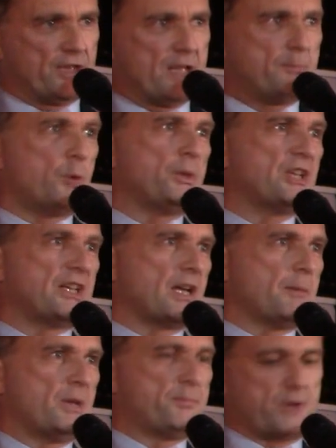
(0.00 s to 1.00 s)
on end, but we did
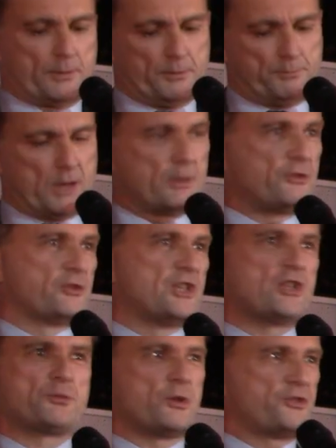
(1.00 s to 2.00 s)
get a bit of publicity
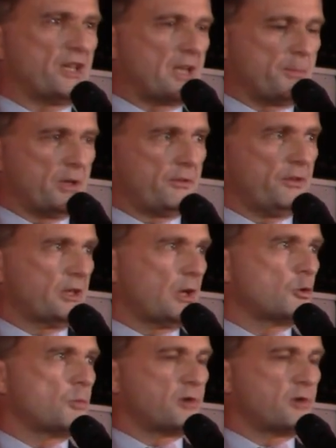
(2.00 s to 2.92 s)
just by setting up the local